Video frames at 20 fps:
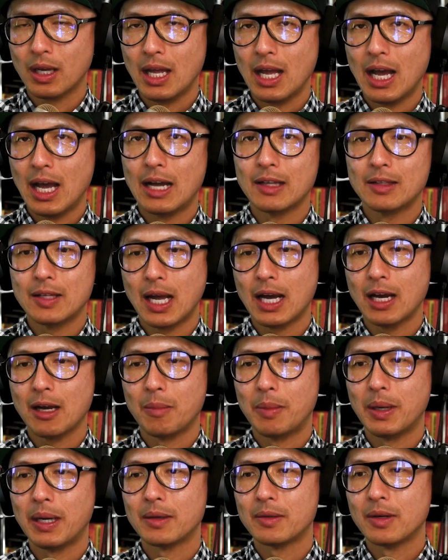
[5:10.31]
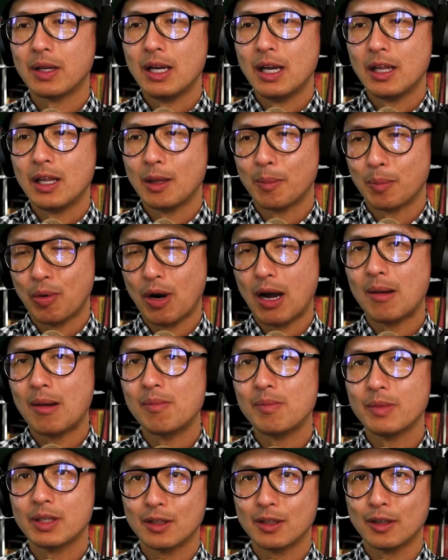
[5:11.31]
I'll talk about the problem,
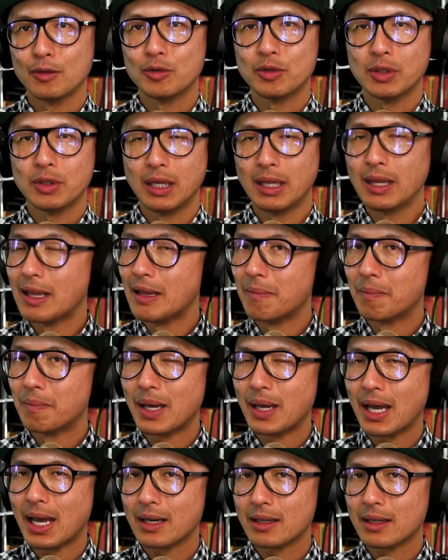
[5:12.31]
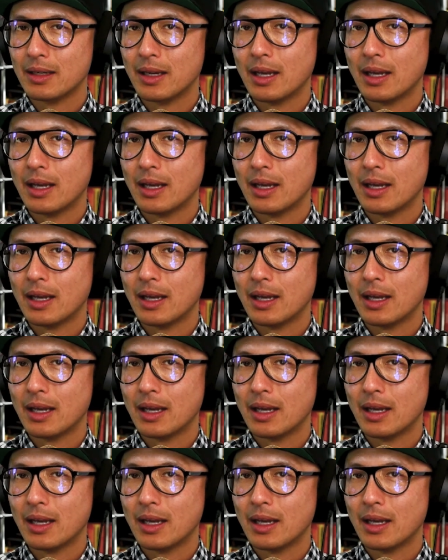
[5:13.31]
the solution, and the impact.